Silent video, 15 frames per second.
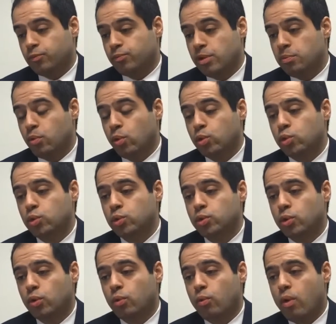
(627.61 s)
people who
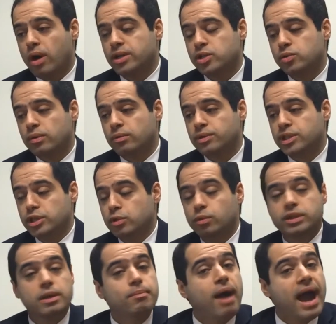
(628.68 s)
don't want to deal
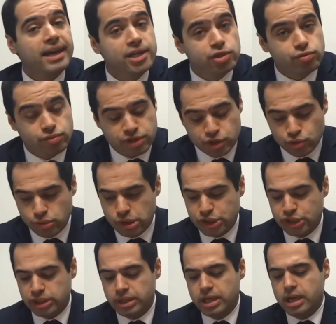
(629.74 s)
with the mileage
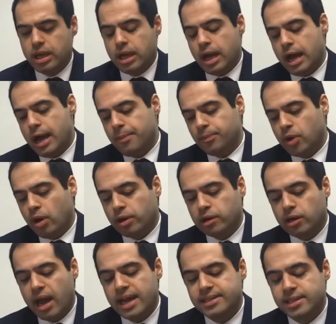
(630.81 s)
situation, or
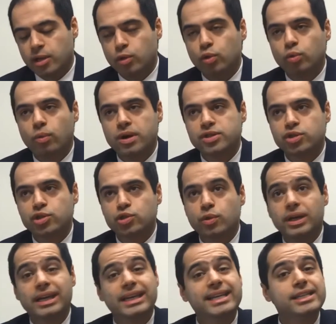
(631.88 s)
clientele who wants to do
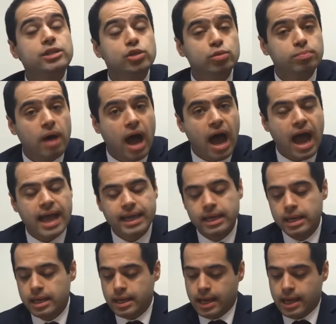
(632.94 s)
a lease to buy.